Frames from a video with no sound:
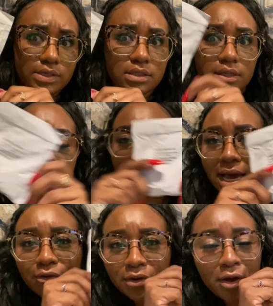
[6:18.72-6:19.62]
in there. So
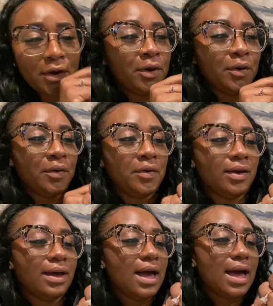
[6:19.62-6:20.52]
I don't know.
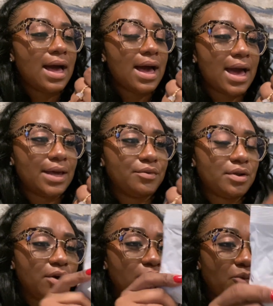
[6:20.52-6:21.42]
I don't
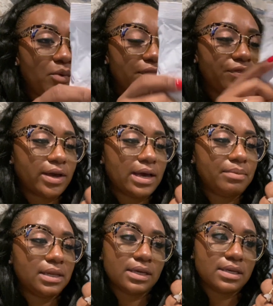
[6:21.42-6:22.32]
know what the
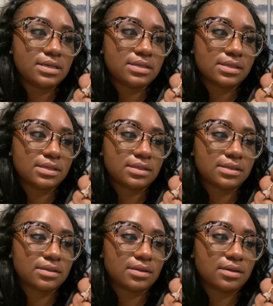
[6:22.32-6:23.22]
company is
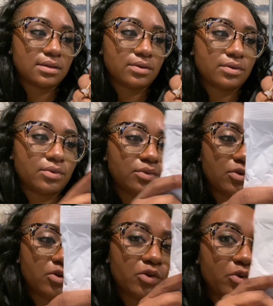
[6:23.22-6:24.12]

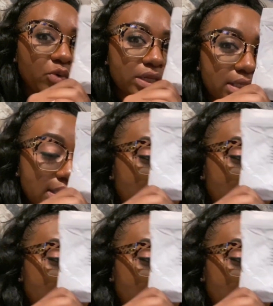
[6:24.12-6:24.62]
or what this is